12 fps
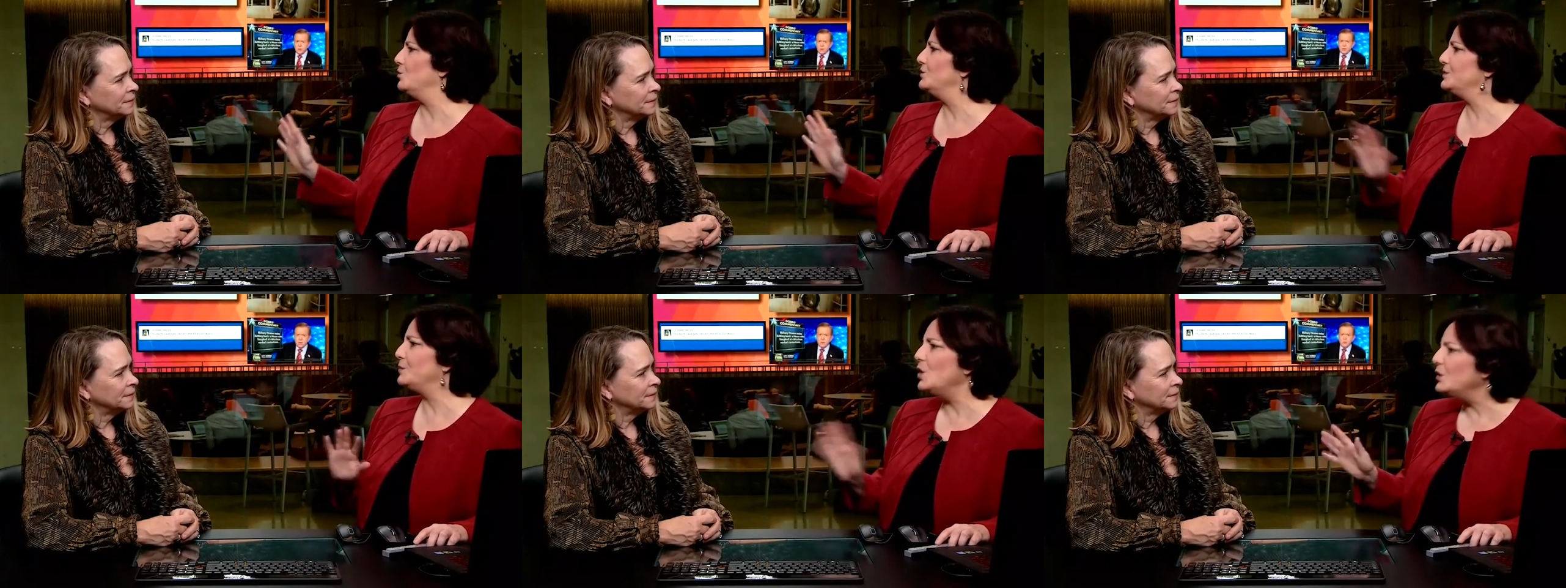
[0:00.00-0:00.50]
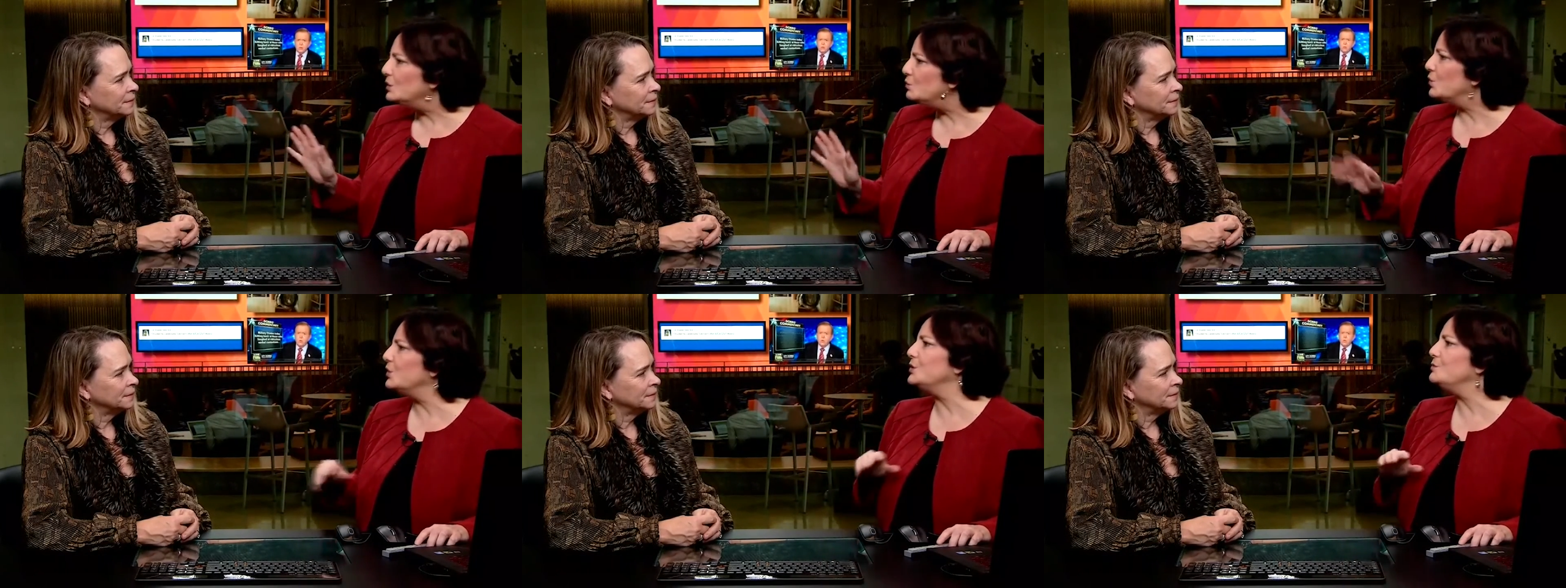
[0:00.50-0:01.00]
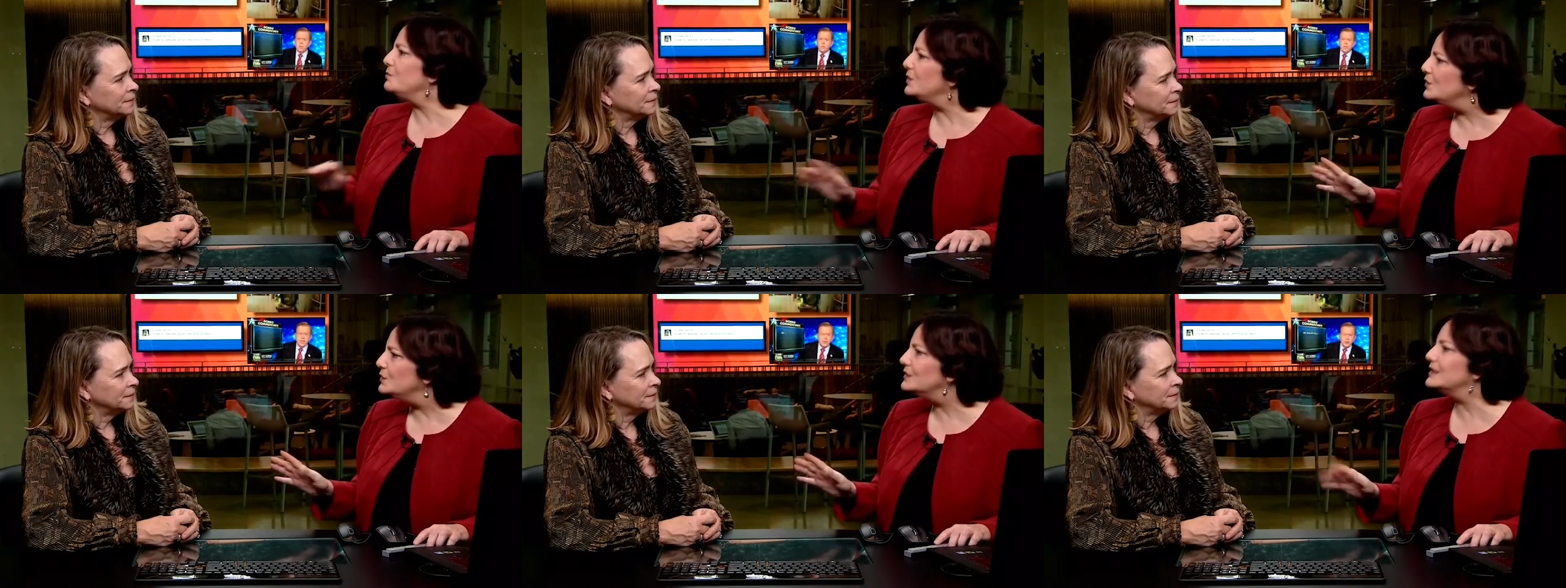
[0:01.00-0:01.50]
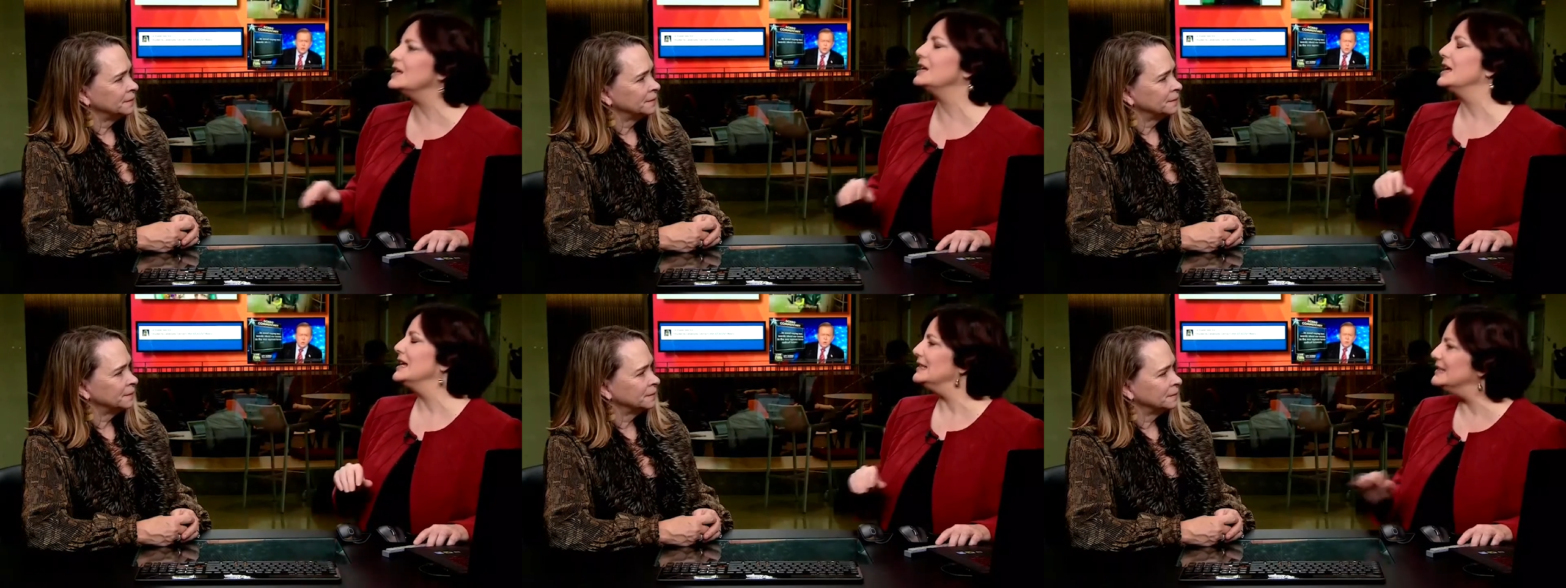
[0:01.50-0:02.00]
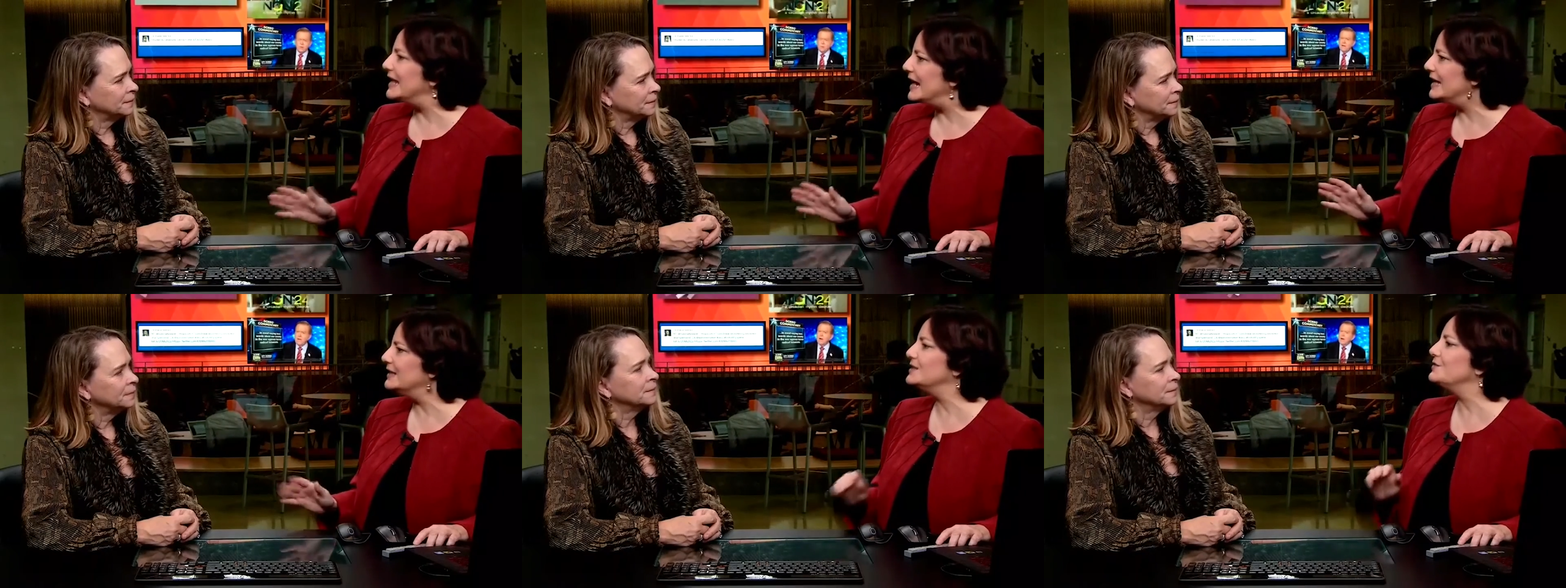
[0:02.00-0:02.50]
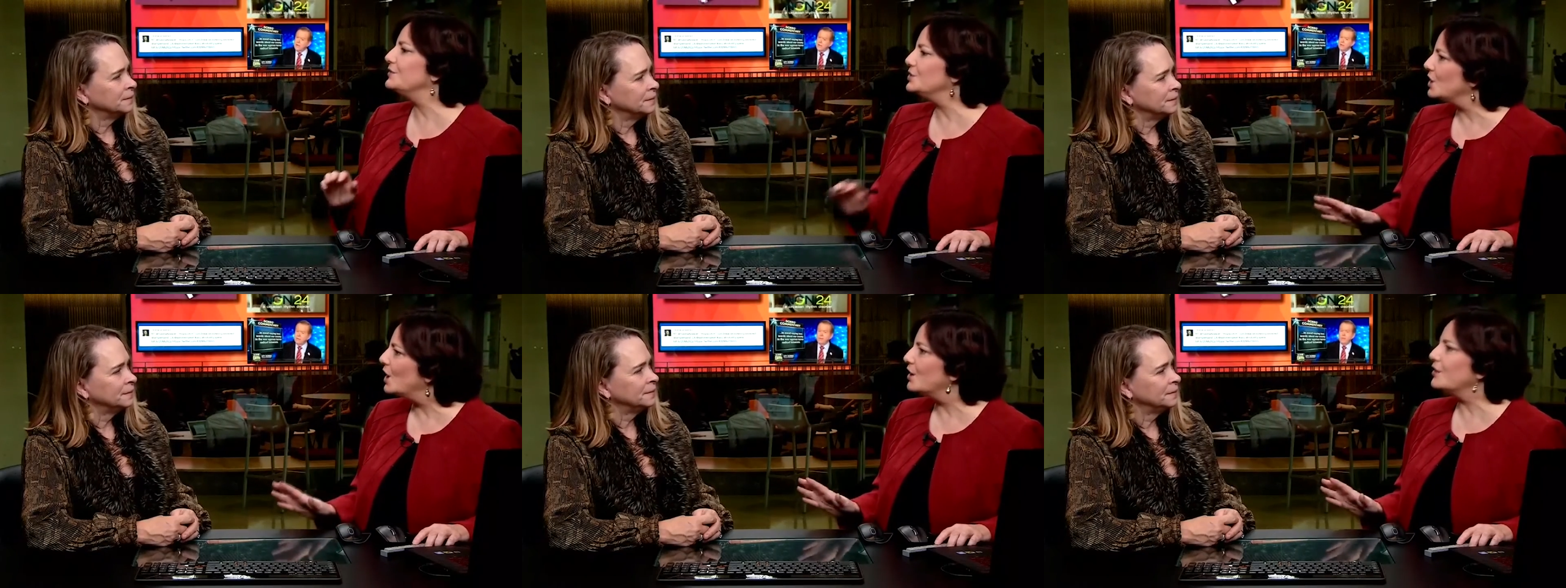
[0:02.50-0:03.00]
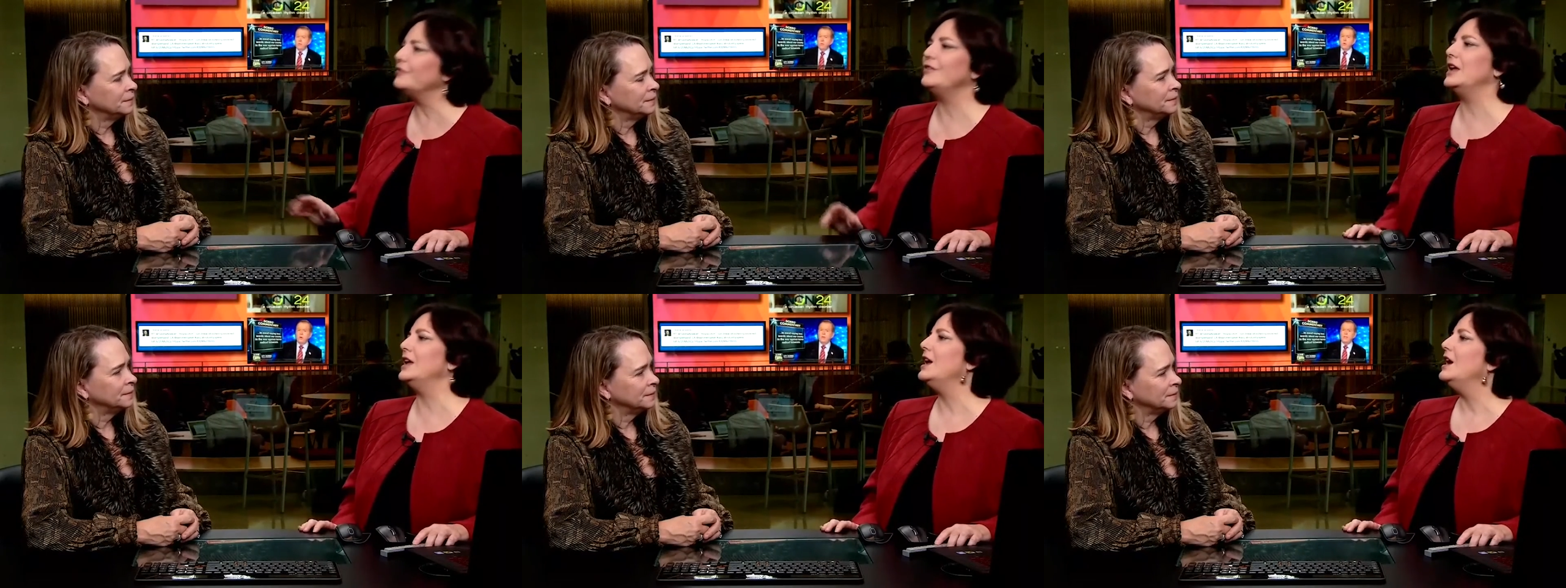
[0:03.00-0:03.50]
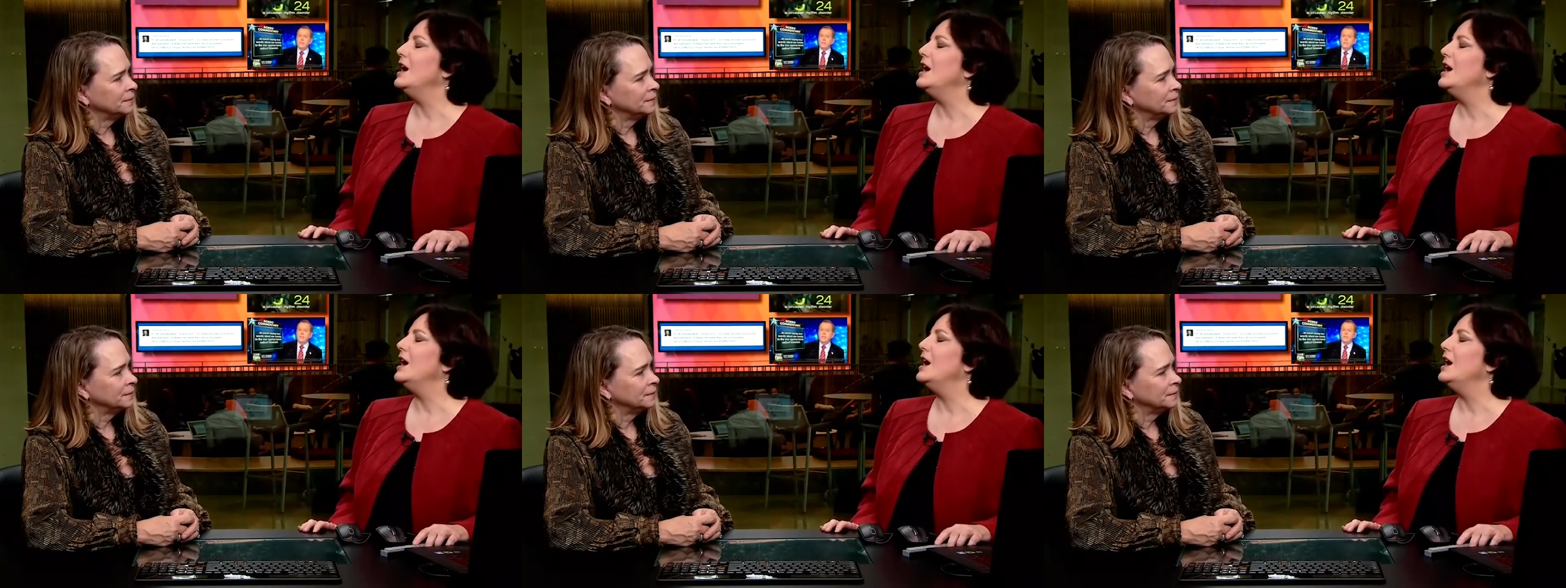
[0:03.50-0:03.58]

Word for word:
Speaker 1: spoken word, music, dance, mm -hmm. photography,